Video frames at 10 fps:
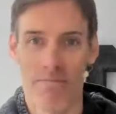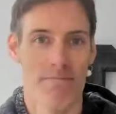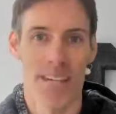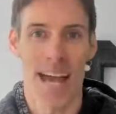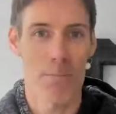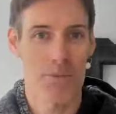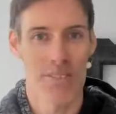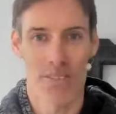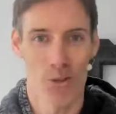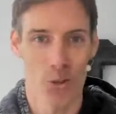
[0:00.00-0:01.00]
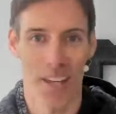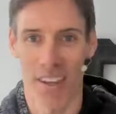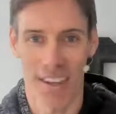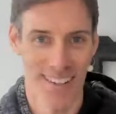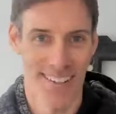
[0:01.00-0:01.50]
taps, and you'll get
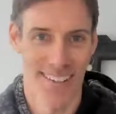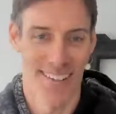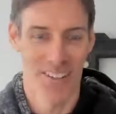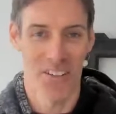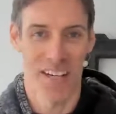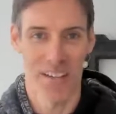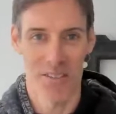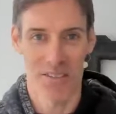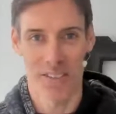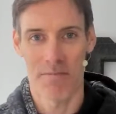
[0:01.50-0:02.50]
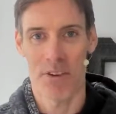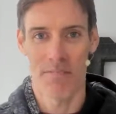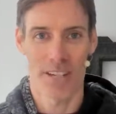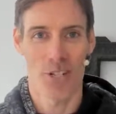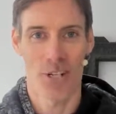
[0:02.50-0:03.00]
there. Okay, you'll see
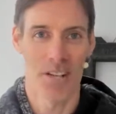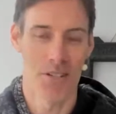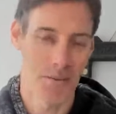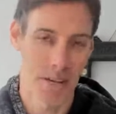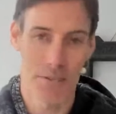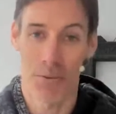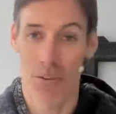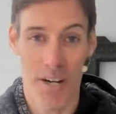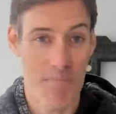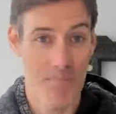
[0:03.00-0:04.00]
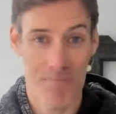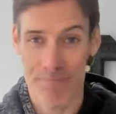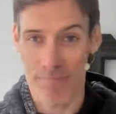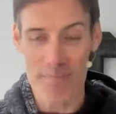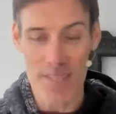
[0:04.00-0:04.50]
5-day challenge. It's free,
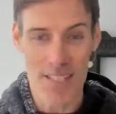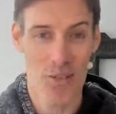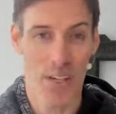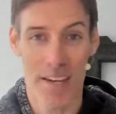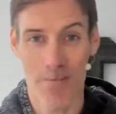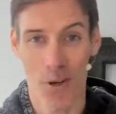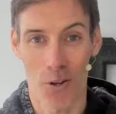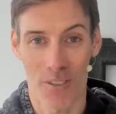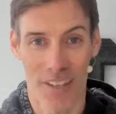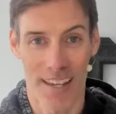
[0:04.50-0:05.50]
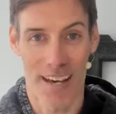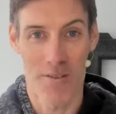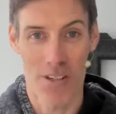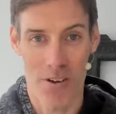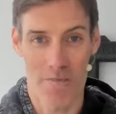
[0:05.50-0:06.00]
so get involved in that.
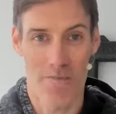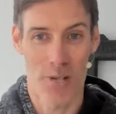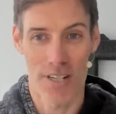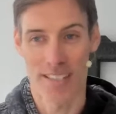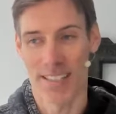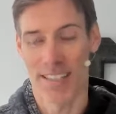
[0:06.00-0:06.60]
It's a lot of fun.